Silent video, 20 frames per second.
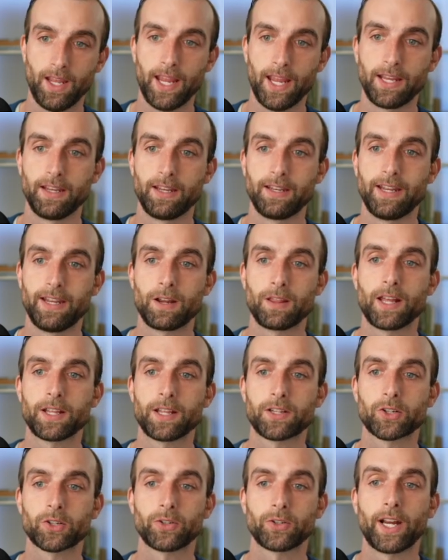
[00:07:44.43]
And now that
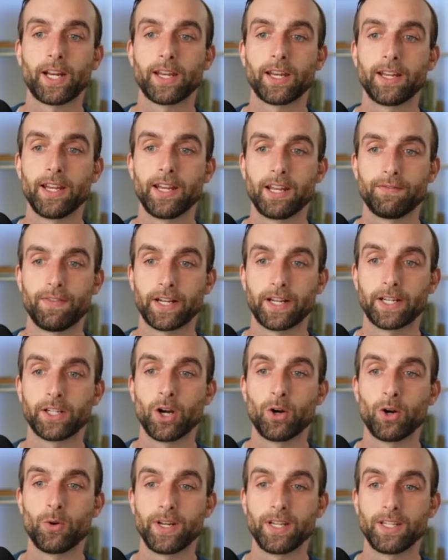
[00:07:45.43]
that's created, if I
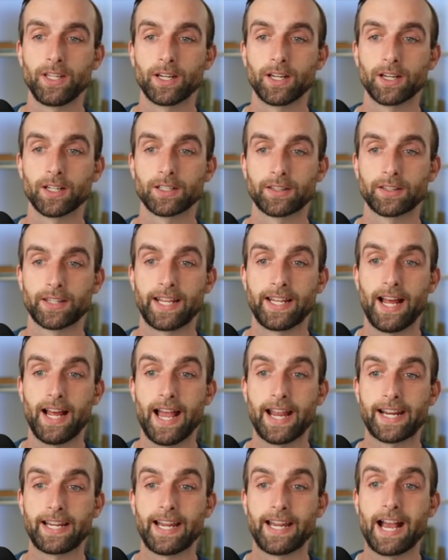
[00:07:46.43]
go in here, then
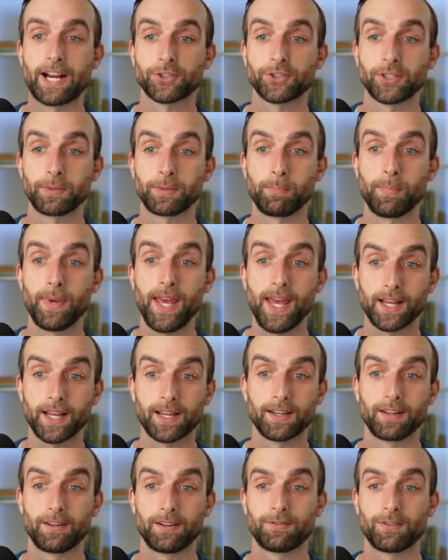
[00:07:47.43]
I can actually
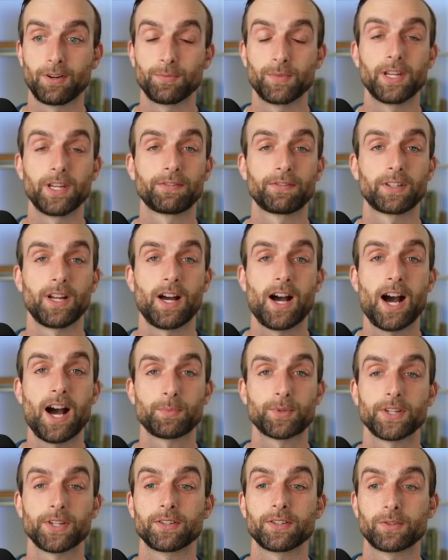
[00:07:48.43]
pick from the different
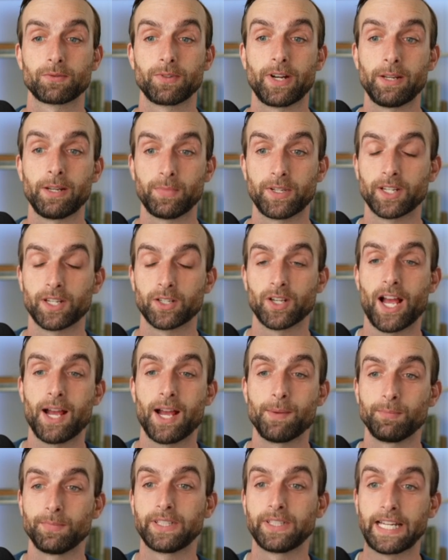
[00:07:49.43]
options, right? Because
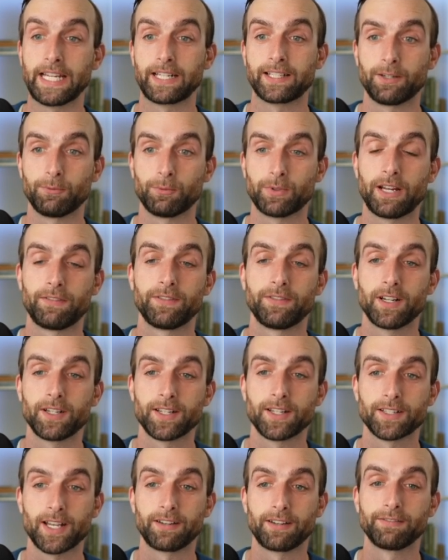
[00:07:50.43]
I'm linked. What I've done
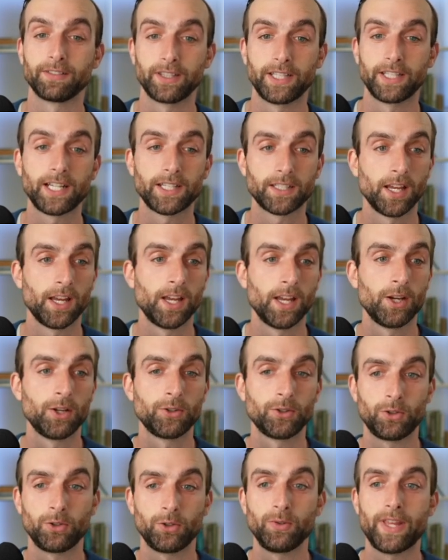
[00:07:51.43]
is I've linked
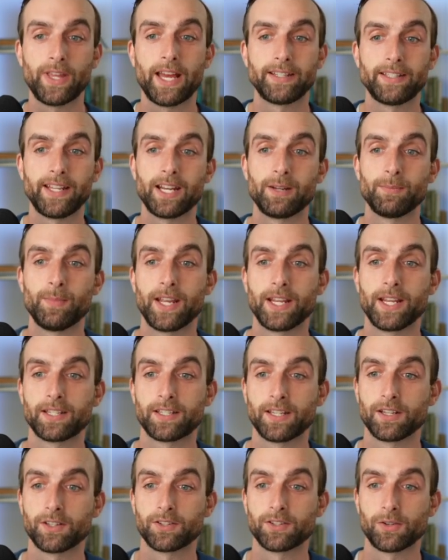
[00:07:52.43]
to that
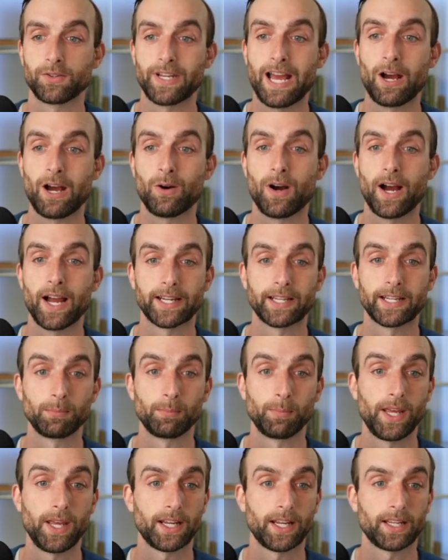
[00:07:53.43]
database. And so now I can
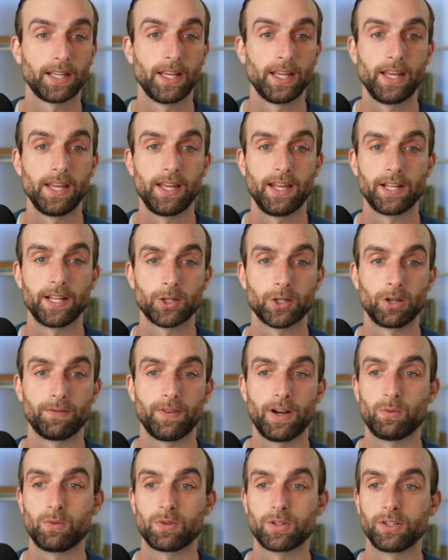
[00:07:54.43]
pick. And so if
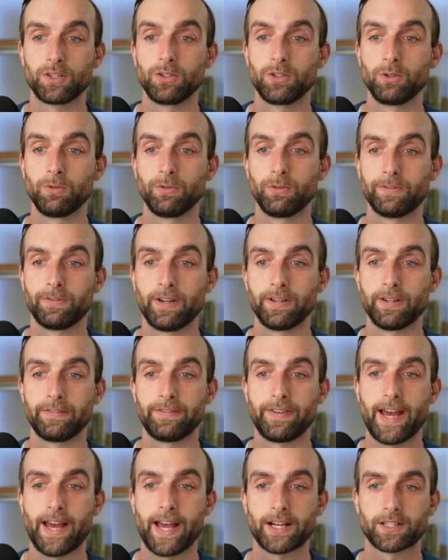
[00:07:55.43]
I want to do fun
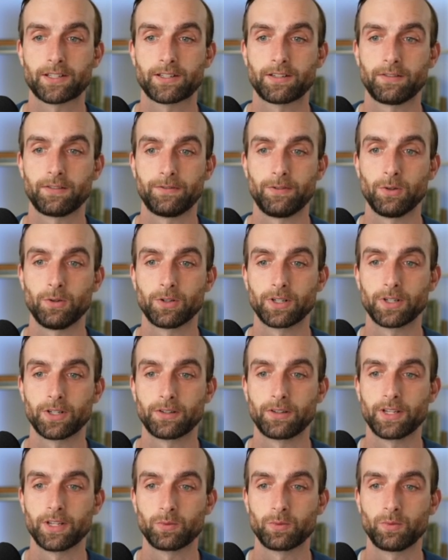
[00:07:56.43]
facts for
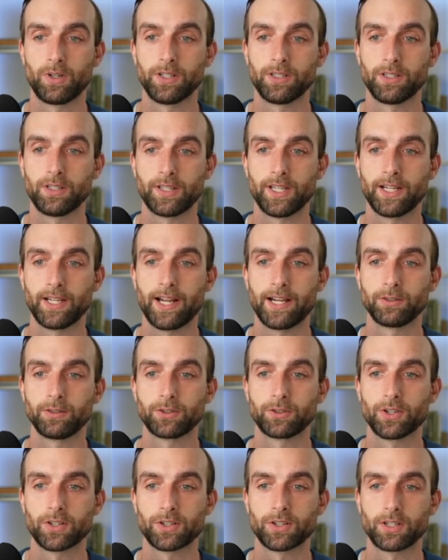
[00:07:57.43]
this one, then I will
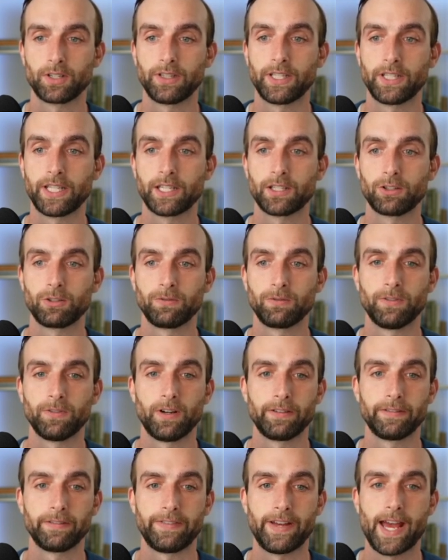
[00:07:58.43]
just link it to
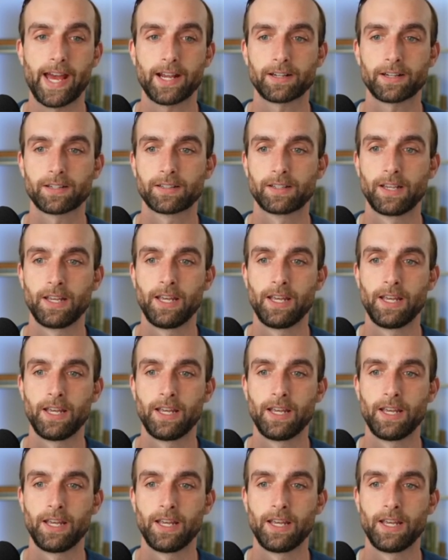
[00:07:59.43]
fun facts.